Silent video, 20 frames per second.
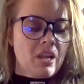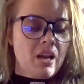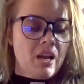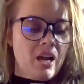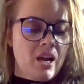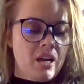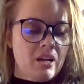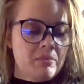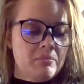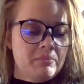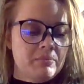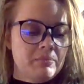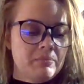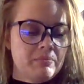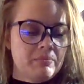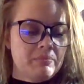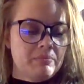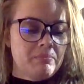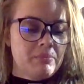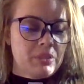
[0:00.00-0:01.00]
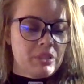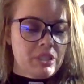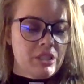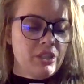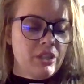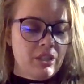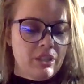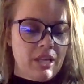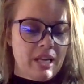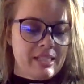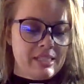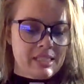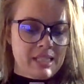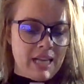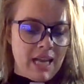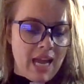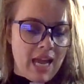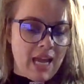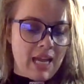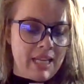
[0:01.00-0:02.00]
um
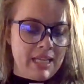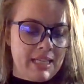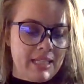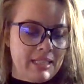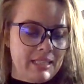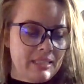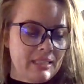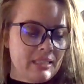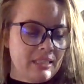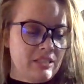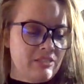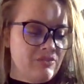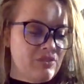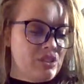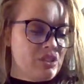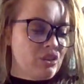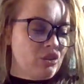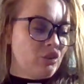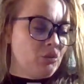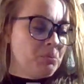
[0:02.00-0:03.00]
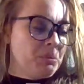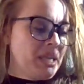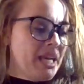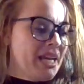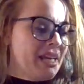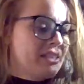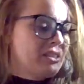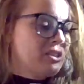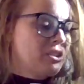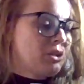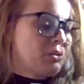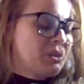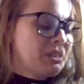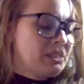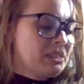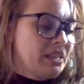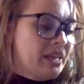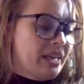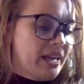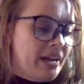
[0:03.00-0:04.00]
materializing on the physical plane so
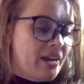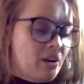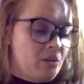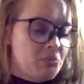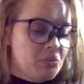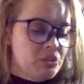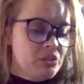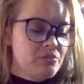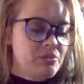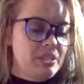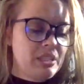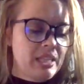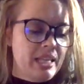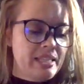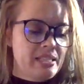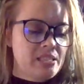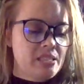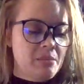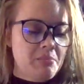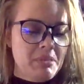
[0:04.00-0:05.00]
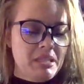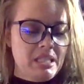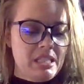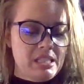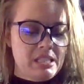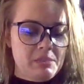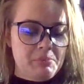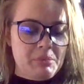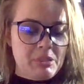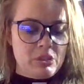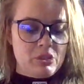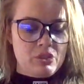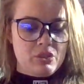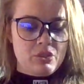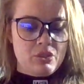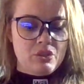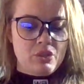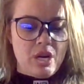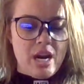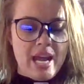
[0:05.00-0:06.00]
it's like i almost feel like somebody has been
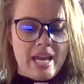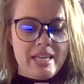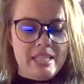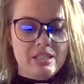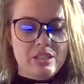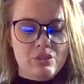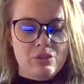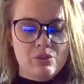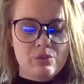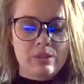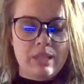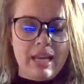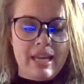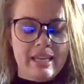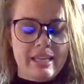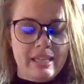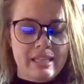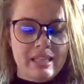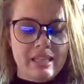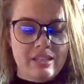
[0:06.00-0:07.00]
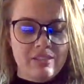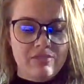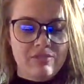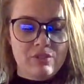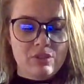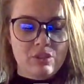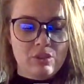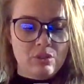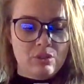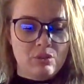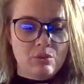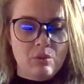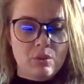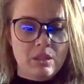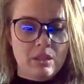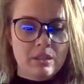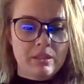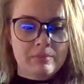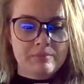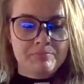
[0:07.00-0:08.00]
trying to like give
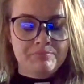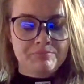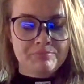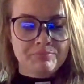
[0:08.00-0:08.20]
your